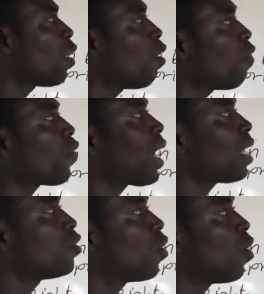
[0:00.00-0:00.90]

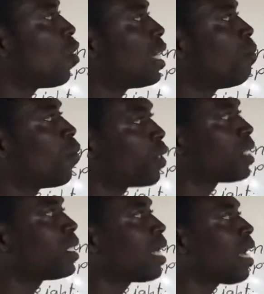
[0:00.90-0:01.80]
over your
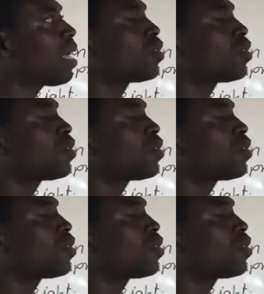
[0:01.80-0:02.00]
emotional